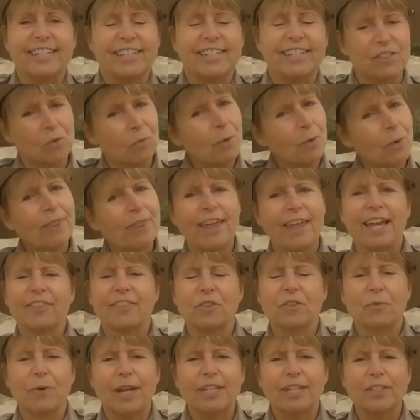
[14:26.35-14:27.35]
So we thank the
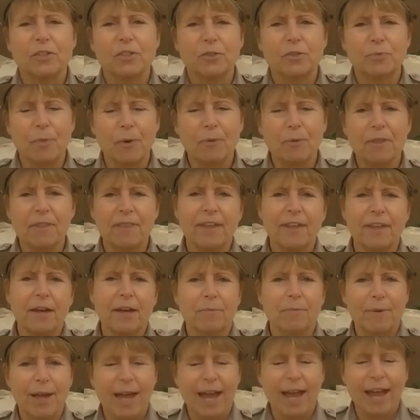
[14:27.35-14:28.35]
Rangers, both of
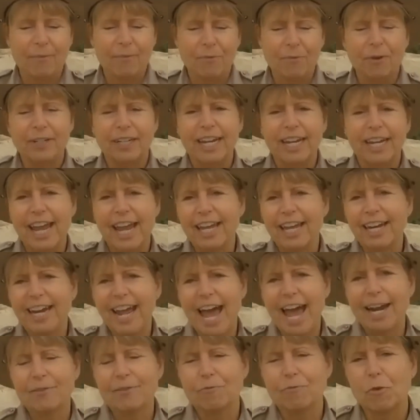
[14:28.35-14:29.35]
them, Brittany and
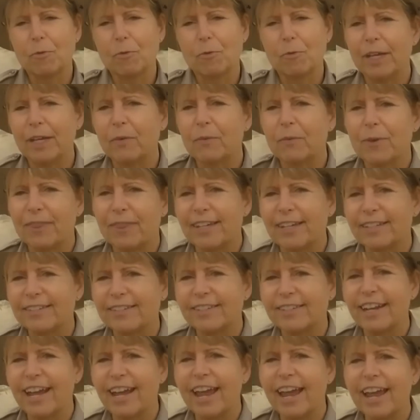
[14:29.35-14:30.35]
Adam, for being with us
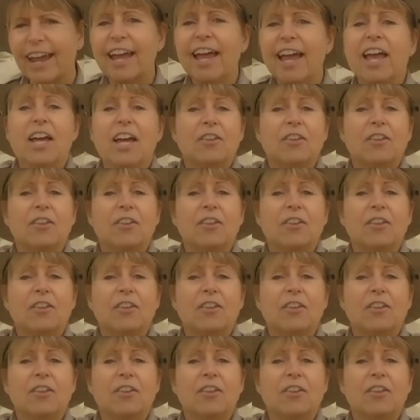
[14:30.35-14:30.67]
today.